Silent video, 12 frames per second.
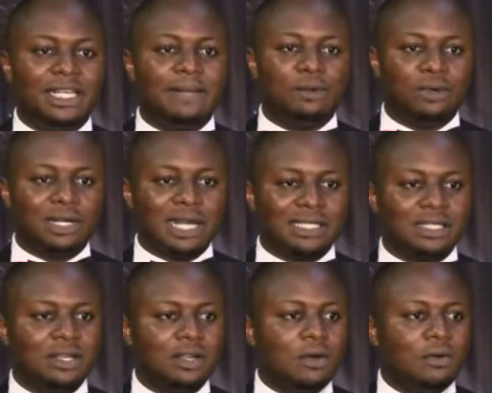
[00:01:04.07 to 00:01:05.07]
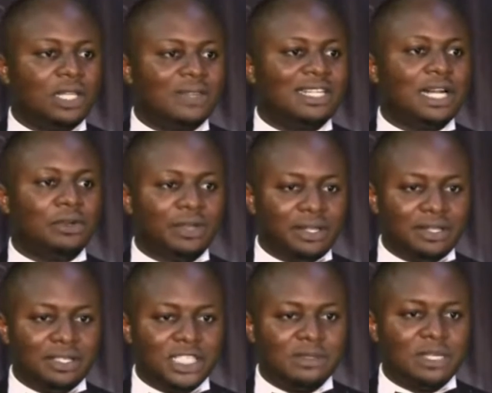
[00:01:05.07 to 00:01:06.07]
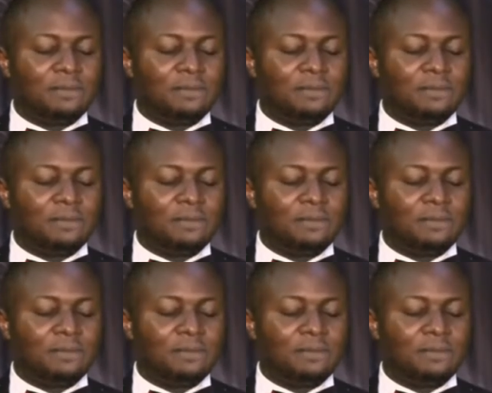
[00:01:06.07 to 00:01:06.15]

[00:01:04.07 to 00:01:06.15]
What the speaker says: Let them know that whatever they are doing is